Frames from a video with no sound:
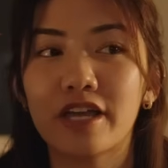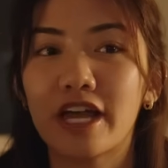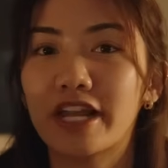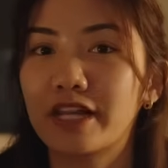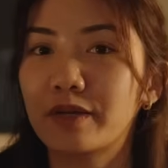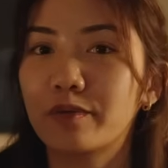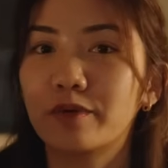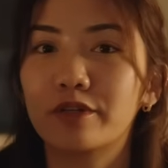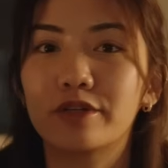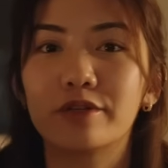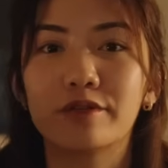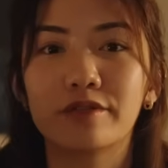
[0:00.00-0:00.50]

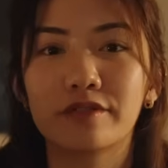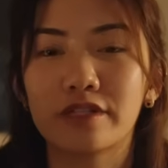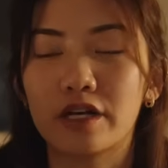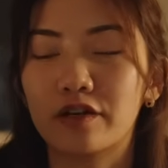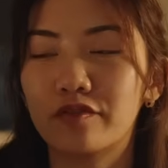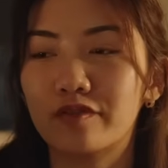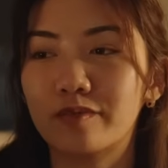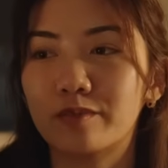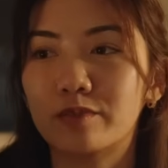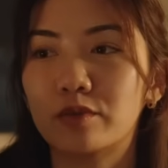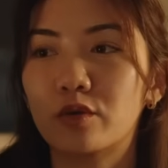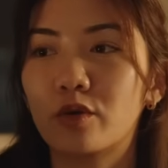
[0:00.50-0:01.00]
anyone who's
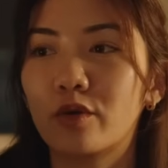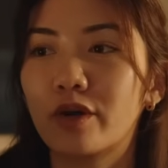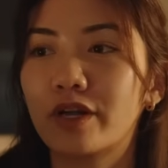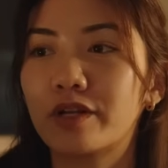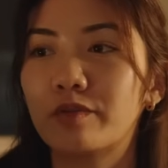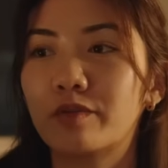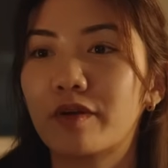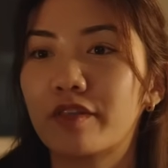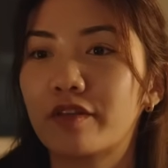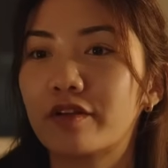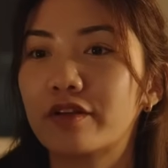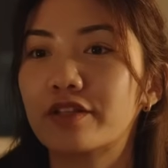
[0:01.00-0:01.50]
self-employed,
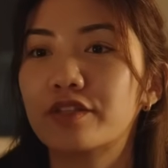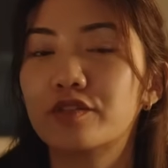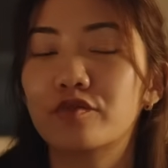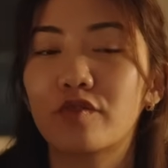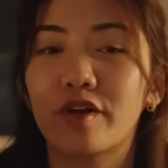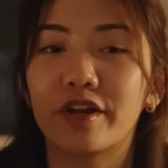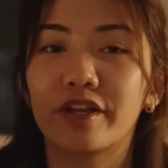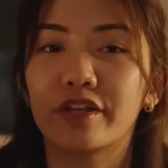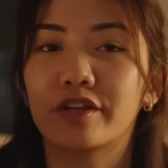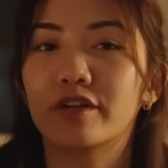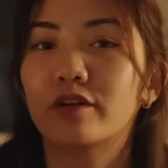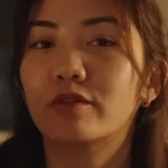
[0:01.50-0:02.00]
whether it's
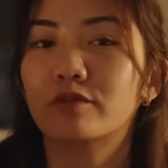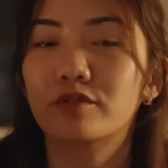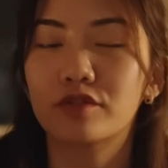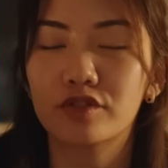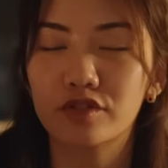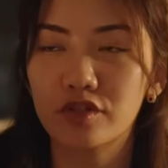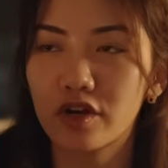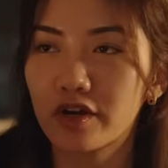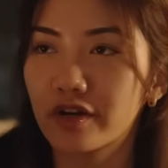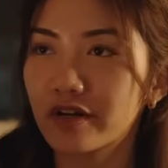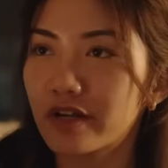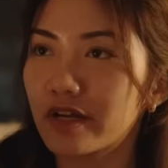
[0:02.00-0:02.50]
running your own
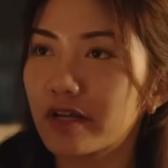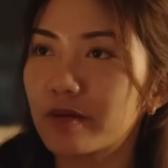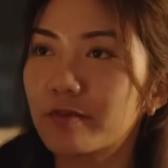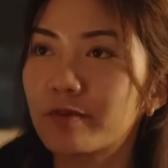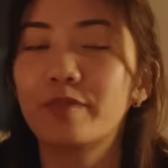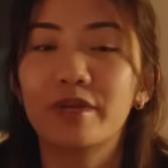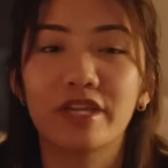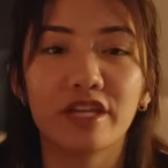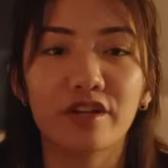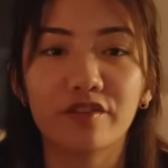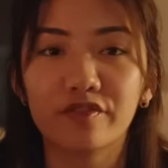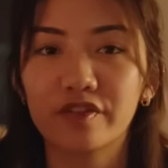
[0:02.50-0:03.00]
startup,
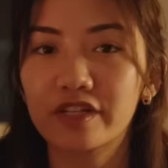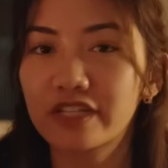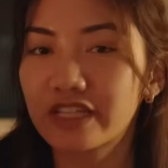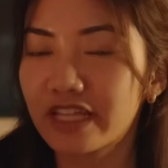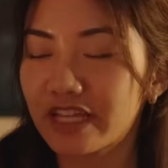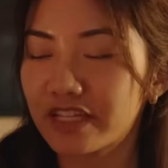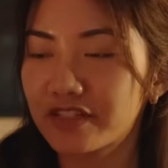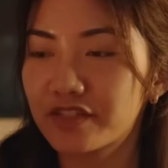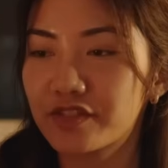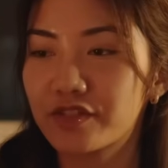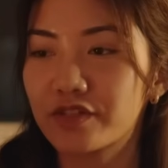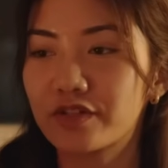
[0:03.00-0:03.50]
being a
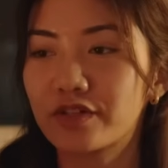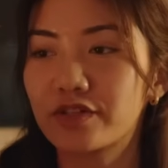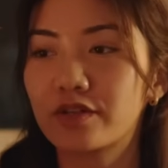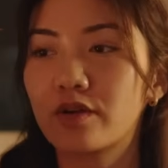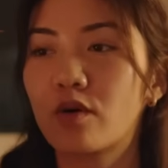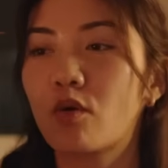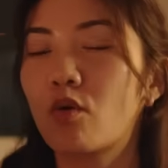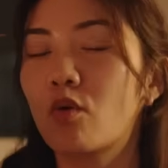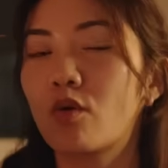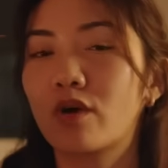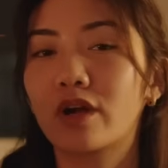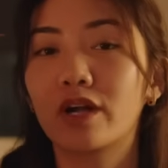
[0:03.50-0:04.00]
freelancer,
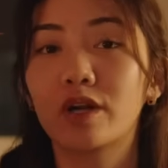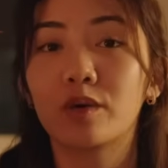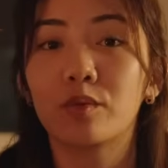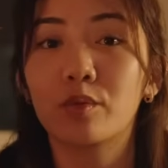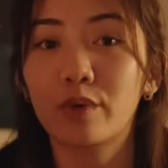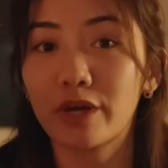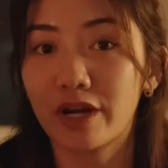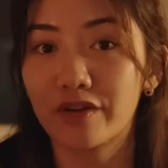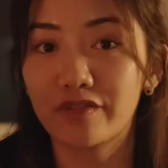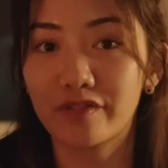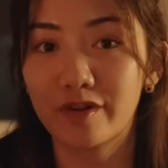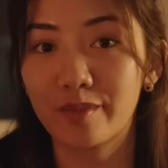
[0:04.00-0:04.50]
or
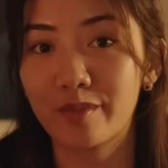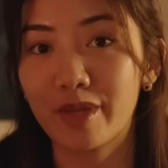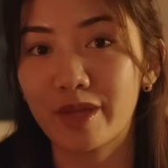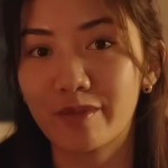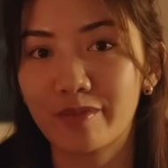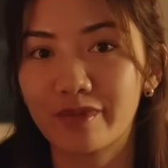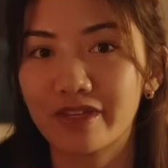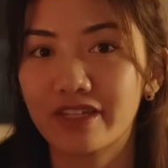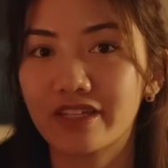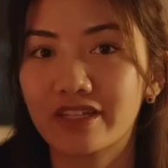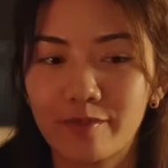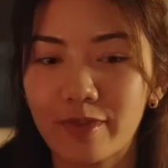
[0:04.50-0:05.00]
whatever it may
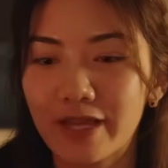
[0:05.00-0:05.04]
be.